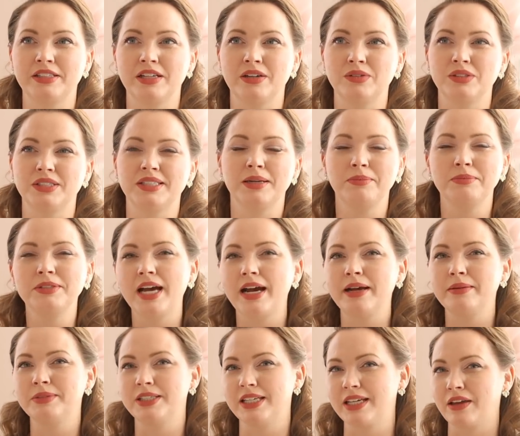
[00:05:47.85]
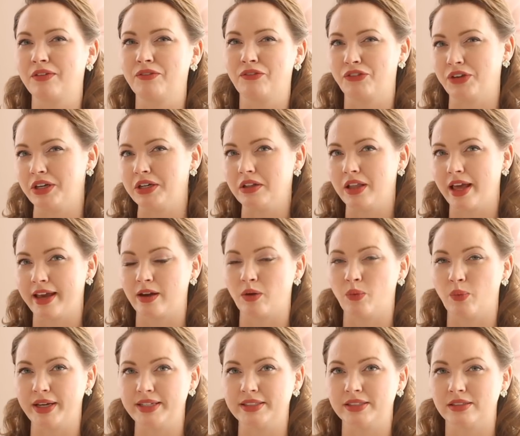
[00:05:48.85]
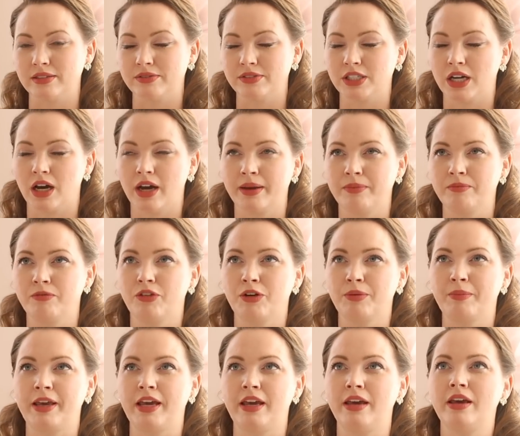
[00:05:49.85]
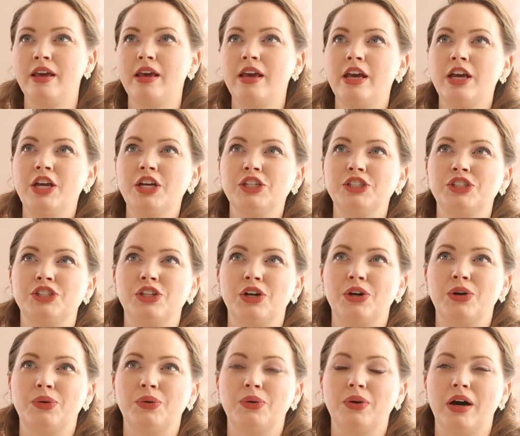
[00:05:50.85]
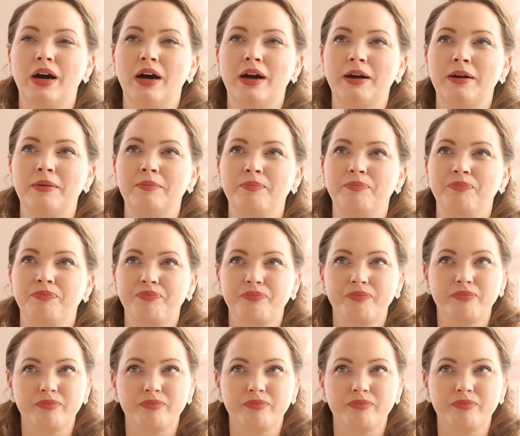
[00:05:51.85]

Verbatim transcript: so sometimes it can feel like a waste of time for me. So I'm